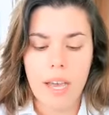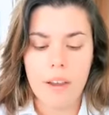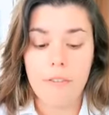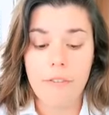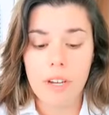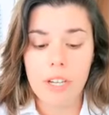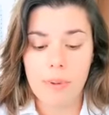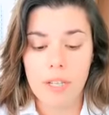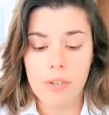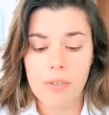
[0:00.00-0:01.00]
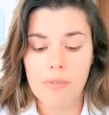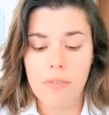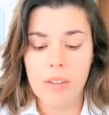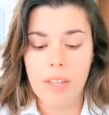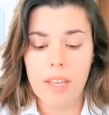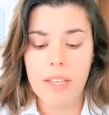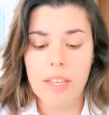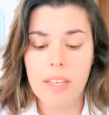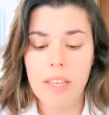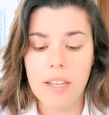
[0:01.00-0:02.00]
had frostbite so severe that
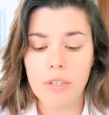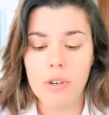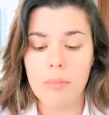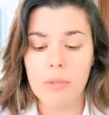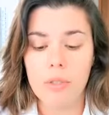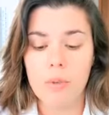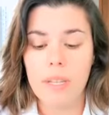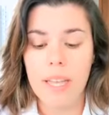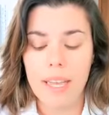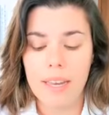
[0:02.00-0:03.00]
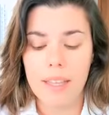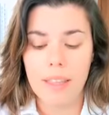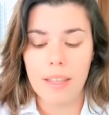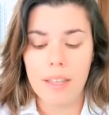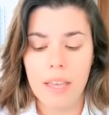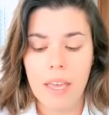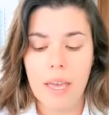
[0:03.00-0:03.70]
he had trouble doing anything.